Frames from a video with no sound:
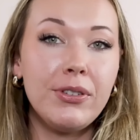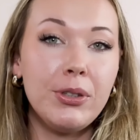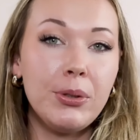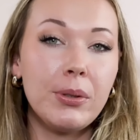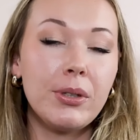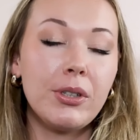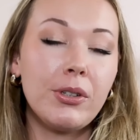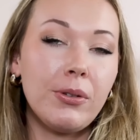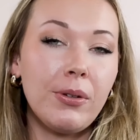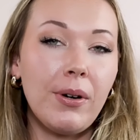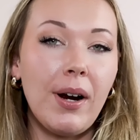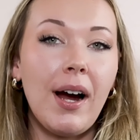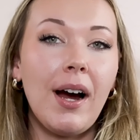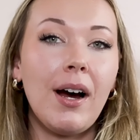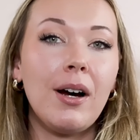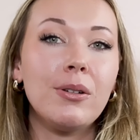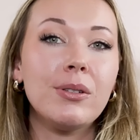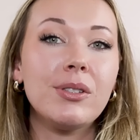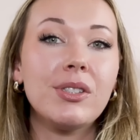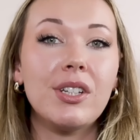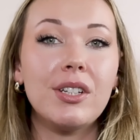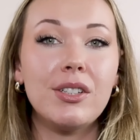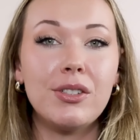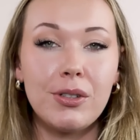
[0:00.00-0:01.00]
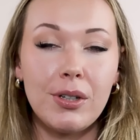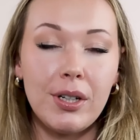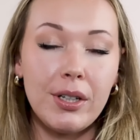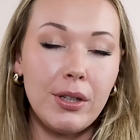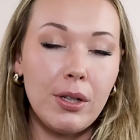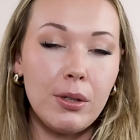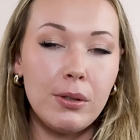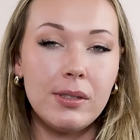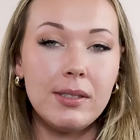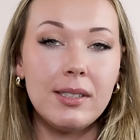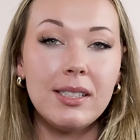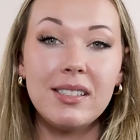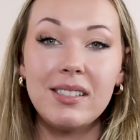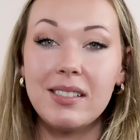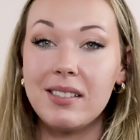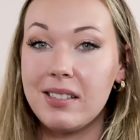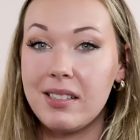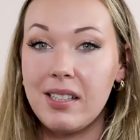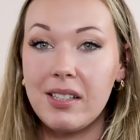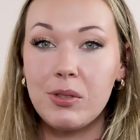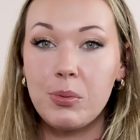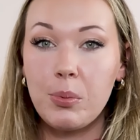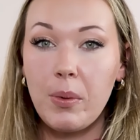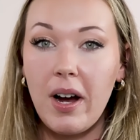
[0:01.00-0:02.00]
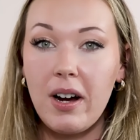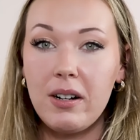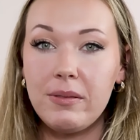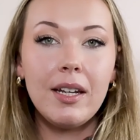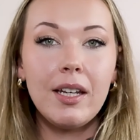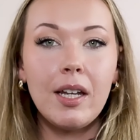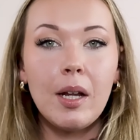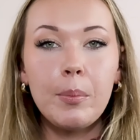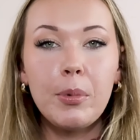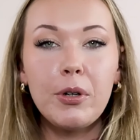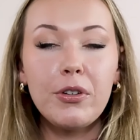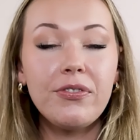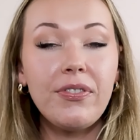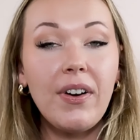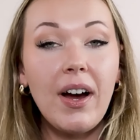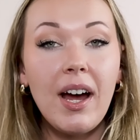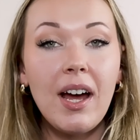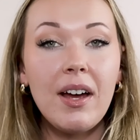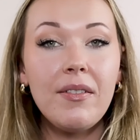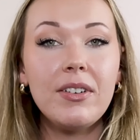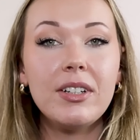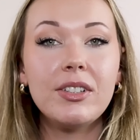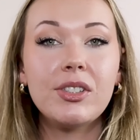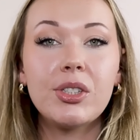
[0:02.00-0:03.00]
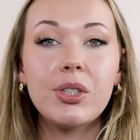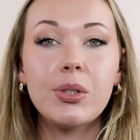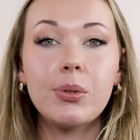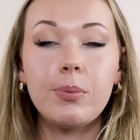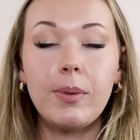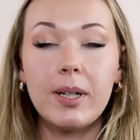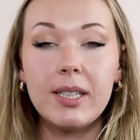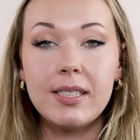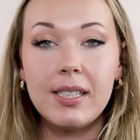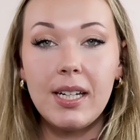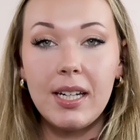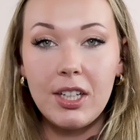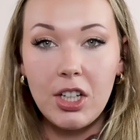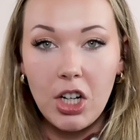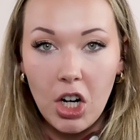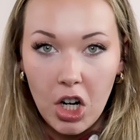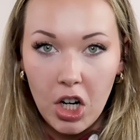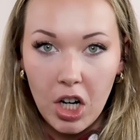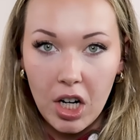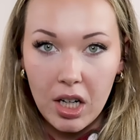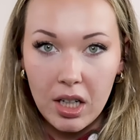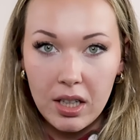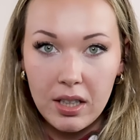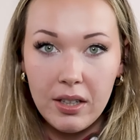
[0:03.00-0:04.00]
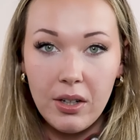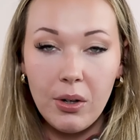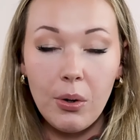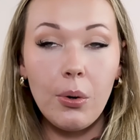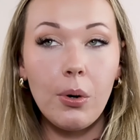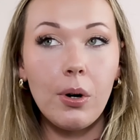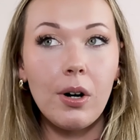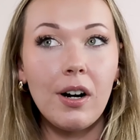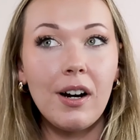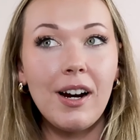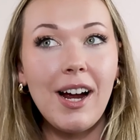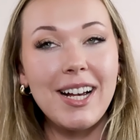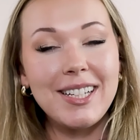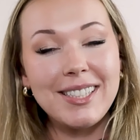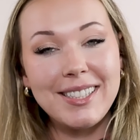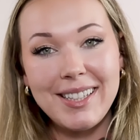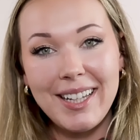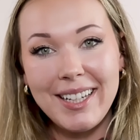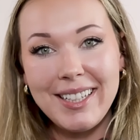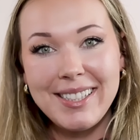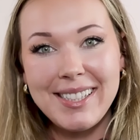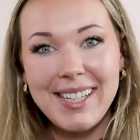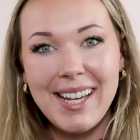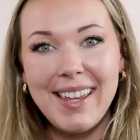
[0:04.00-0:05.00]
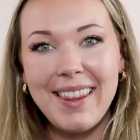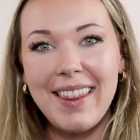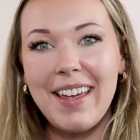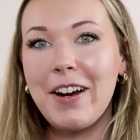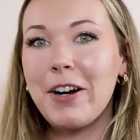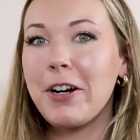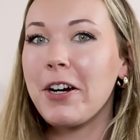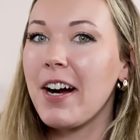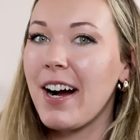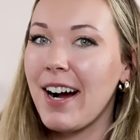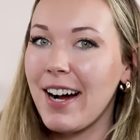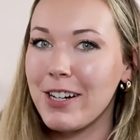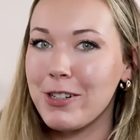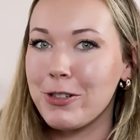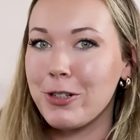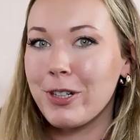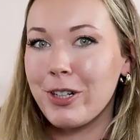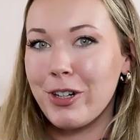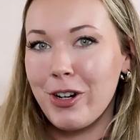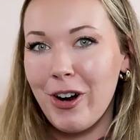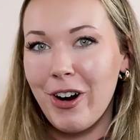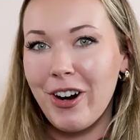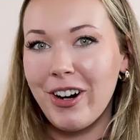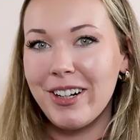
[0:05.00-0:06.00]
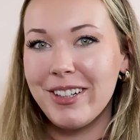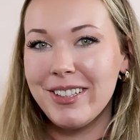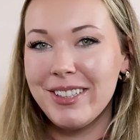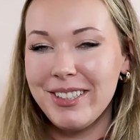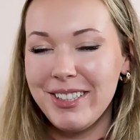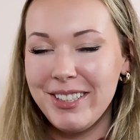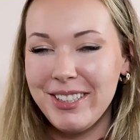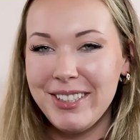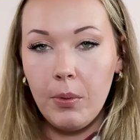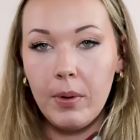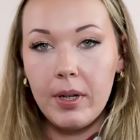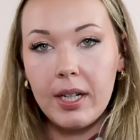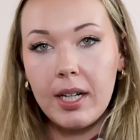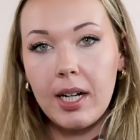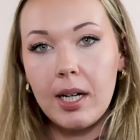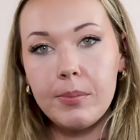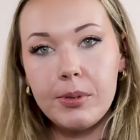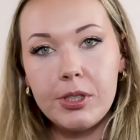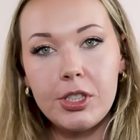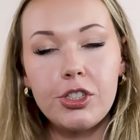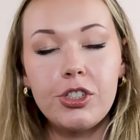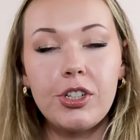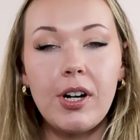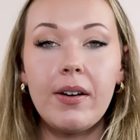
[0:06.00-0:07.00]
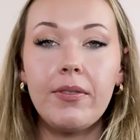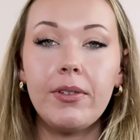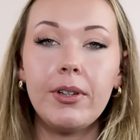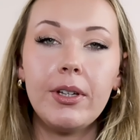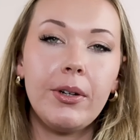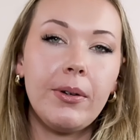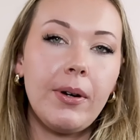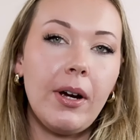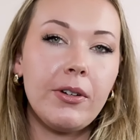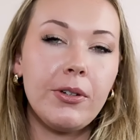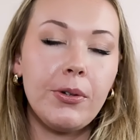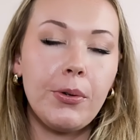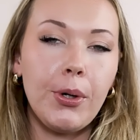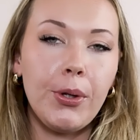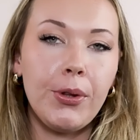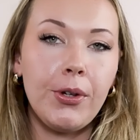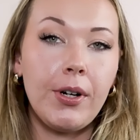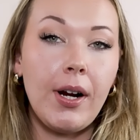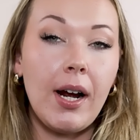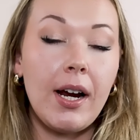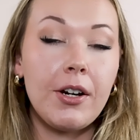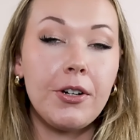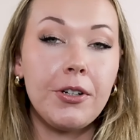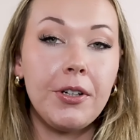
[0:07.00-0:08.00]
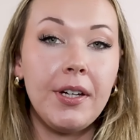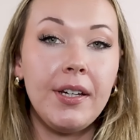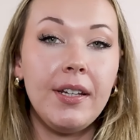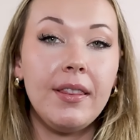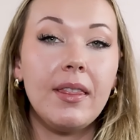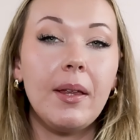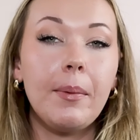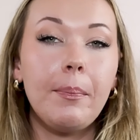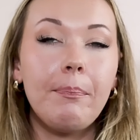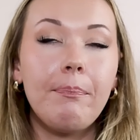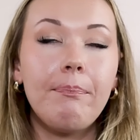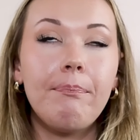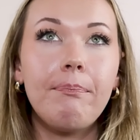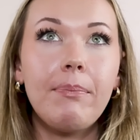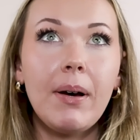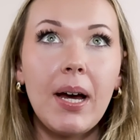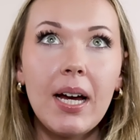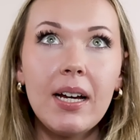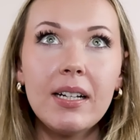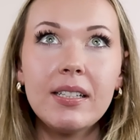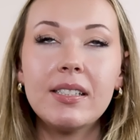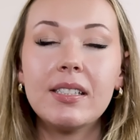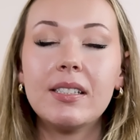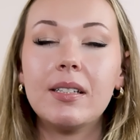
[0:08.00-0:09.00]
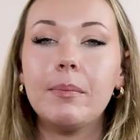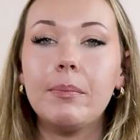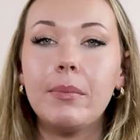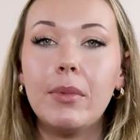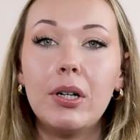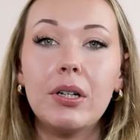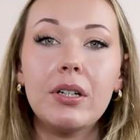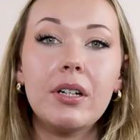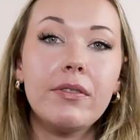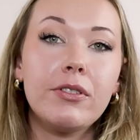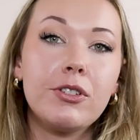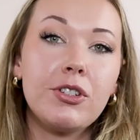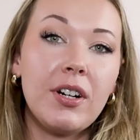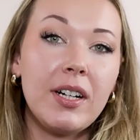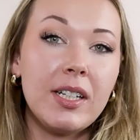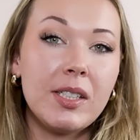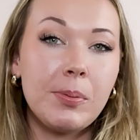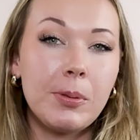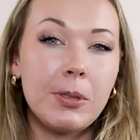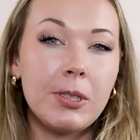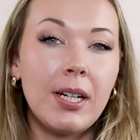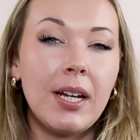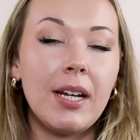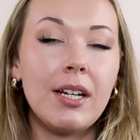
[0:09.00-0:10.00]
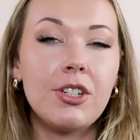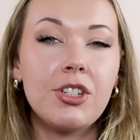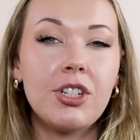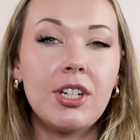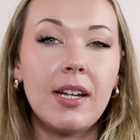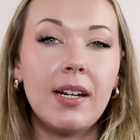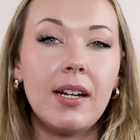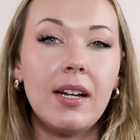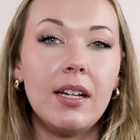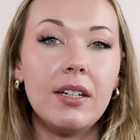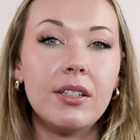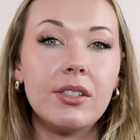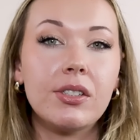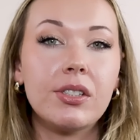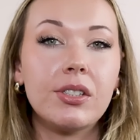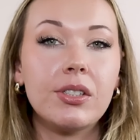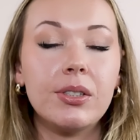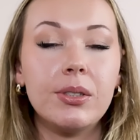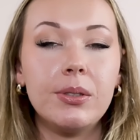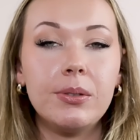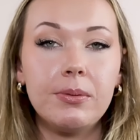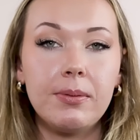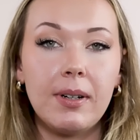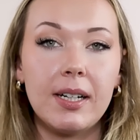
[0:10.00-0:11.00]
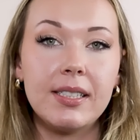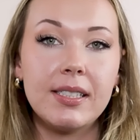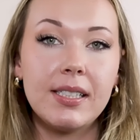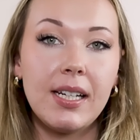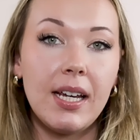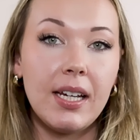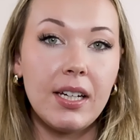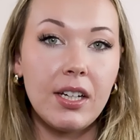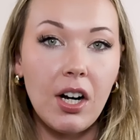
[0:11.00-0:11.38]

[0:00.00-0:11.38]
fewer crowds during those seasons as well. Number 5 is to rent a car, or as they say there, hire a car. When it comes to traveling around Northern Ireland, the best mode of transportation is to rent a